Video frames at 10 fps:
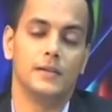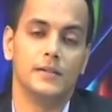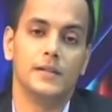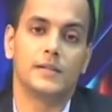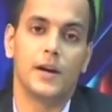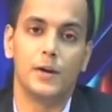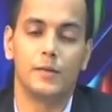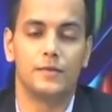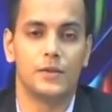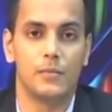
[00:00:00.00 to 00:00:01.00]
and this
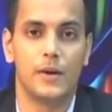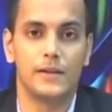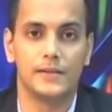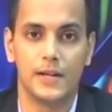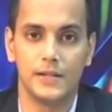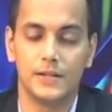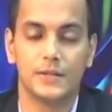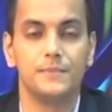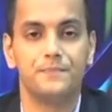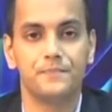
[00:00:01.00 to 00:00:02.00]
is equal to rho
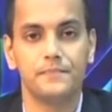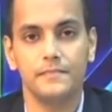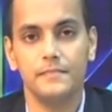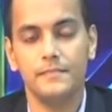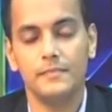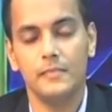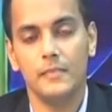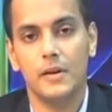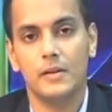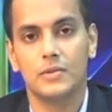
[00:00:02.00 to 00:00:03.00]
into V
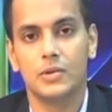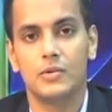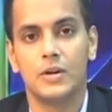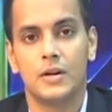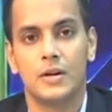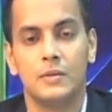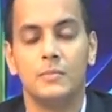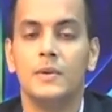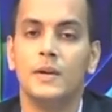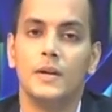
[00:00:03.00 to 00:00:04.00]
m into S
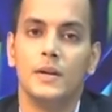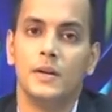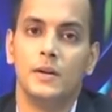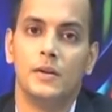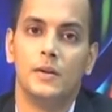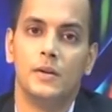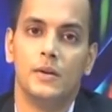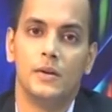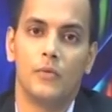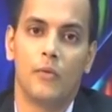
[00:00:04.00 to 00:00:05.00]
V w 2 minus V
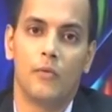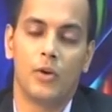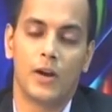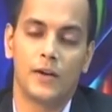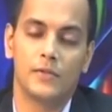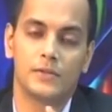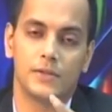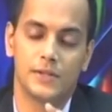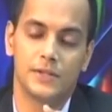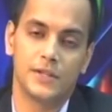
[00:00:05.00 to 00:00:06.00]
w 1 by half rho
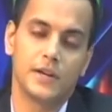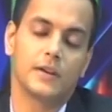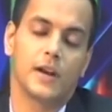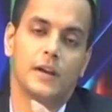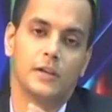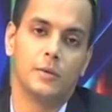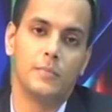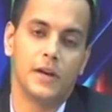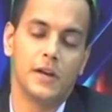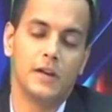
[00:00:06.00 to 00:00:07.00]
V m square
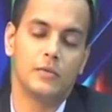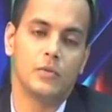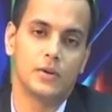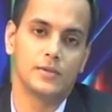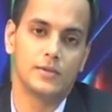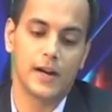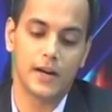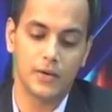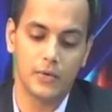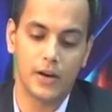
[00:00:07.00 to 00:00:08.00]
into C.
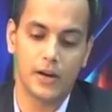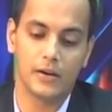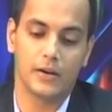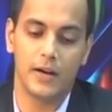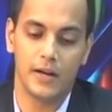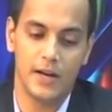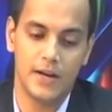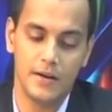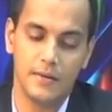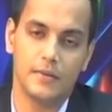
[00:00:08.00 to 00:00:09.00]
So, this
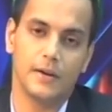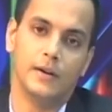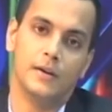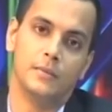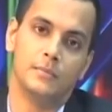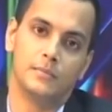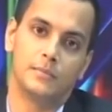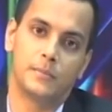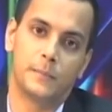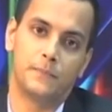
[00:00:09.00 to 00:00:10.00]
can be related to
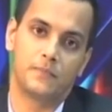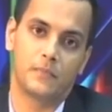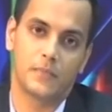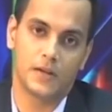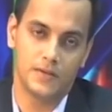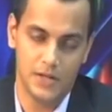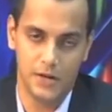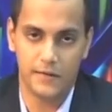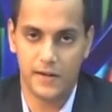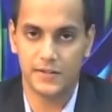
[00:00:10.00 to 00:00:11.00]
the angles